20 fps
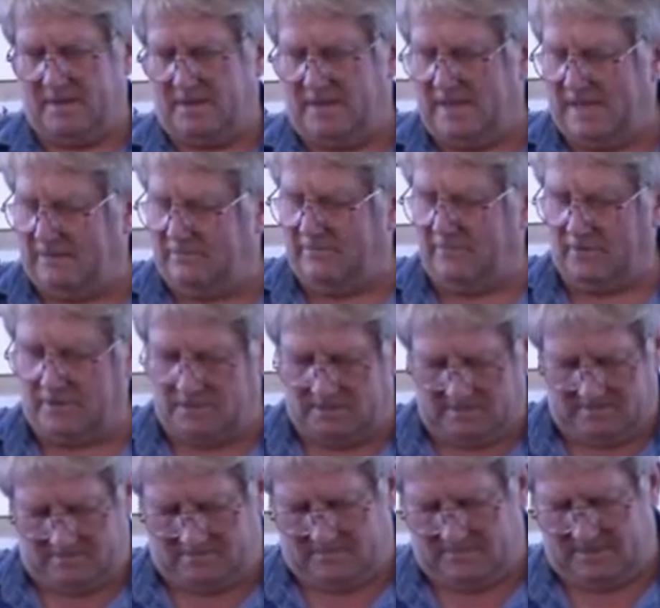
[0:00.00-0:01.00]
Now we've got
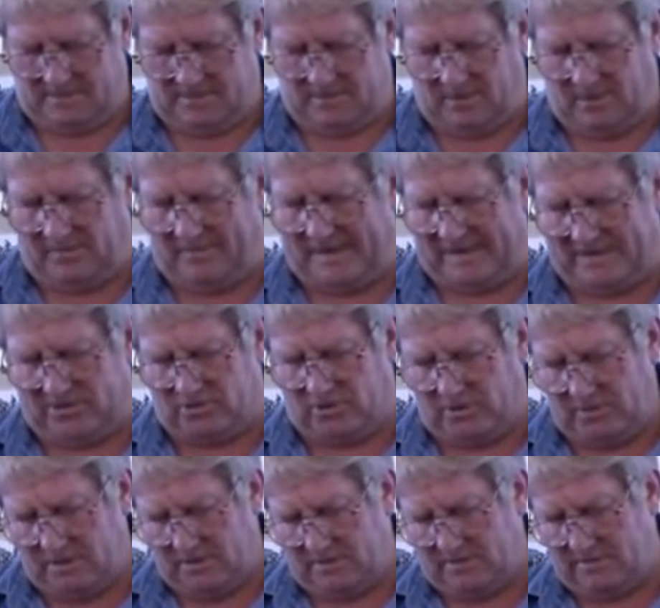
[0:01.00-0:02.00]
not a bad
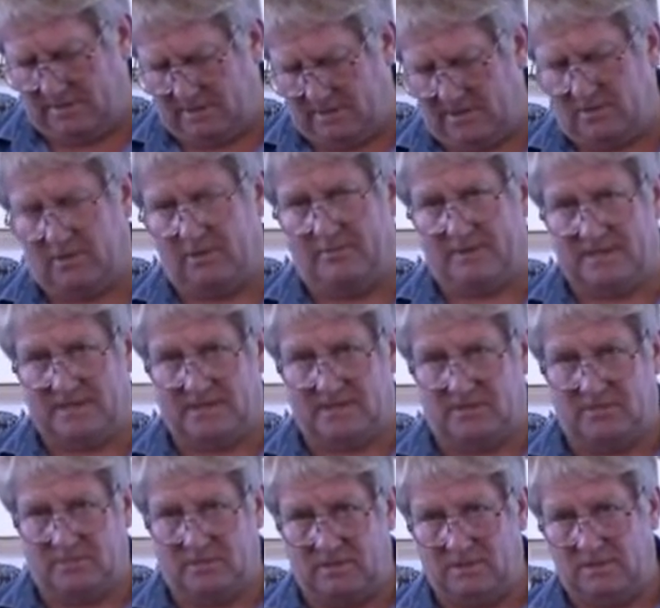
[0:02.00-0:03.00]
joint. It's not the best in
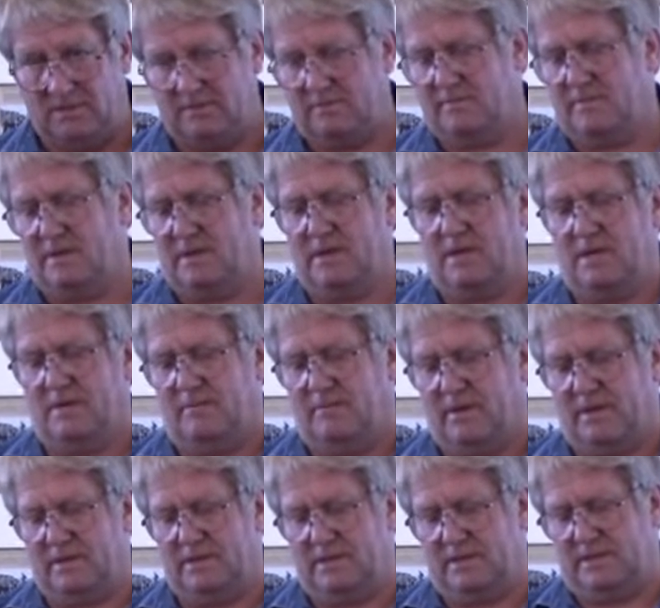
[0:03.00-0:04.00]
the world,
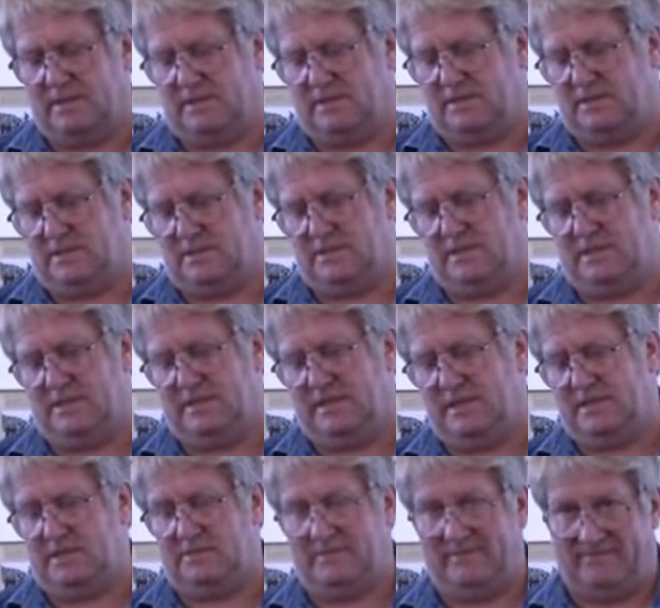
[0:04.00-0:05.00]
but it
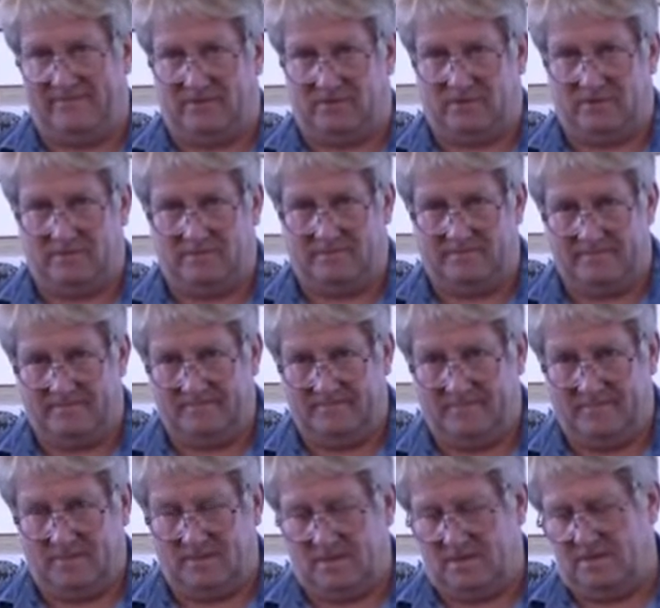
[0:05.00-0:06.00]
needs to be filled.
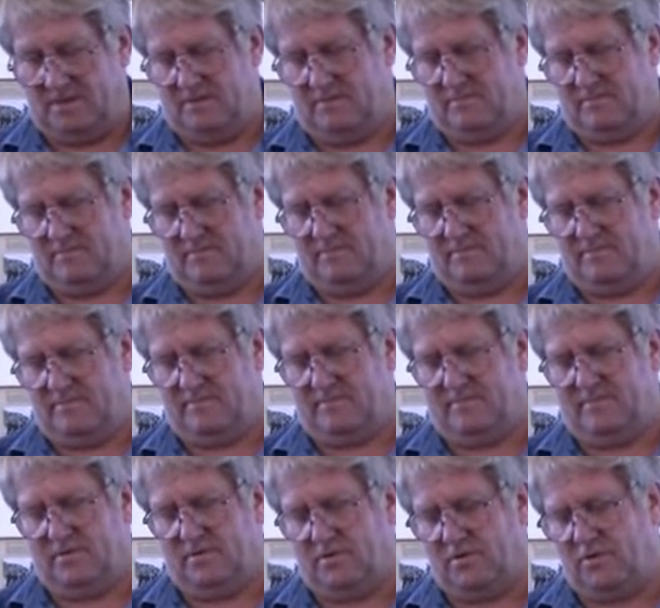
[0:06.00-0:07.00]
Um,
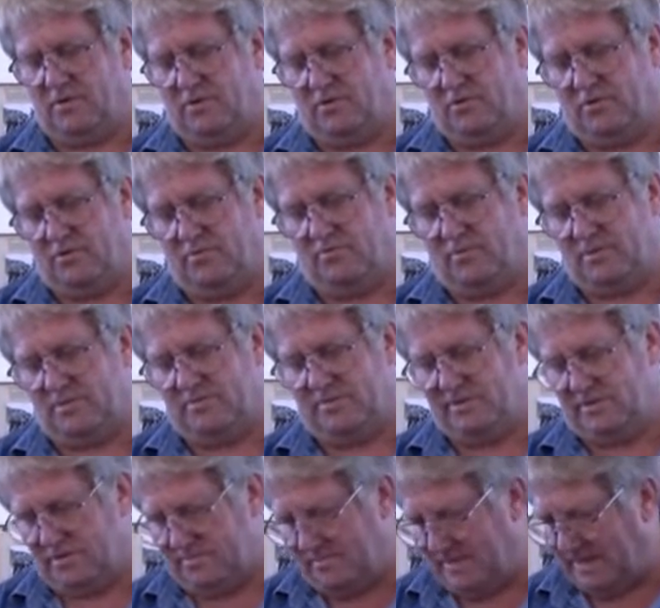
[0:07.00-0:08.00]
you could possibly
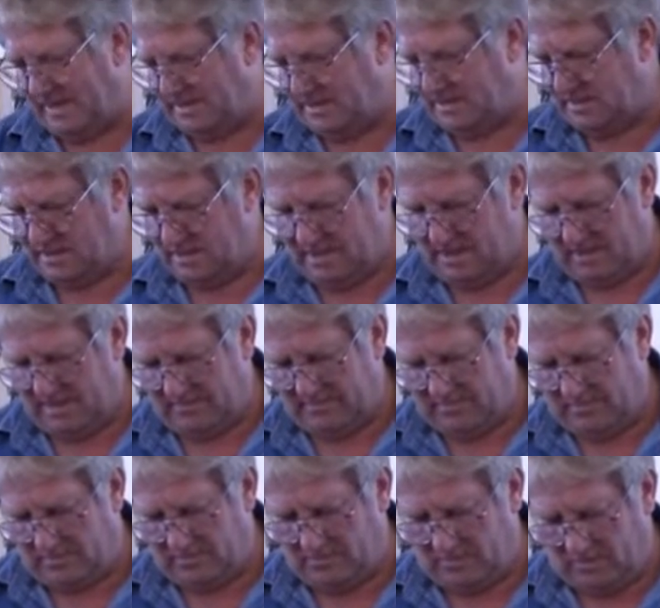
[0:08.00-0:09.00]
use paint,
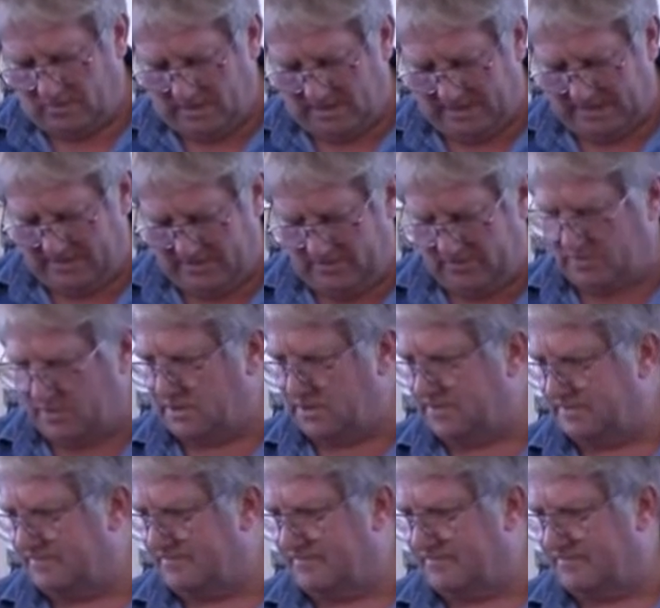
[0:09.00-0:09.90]
but what I use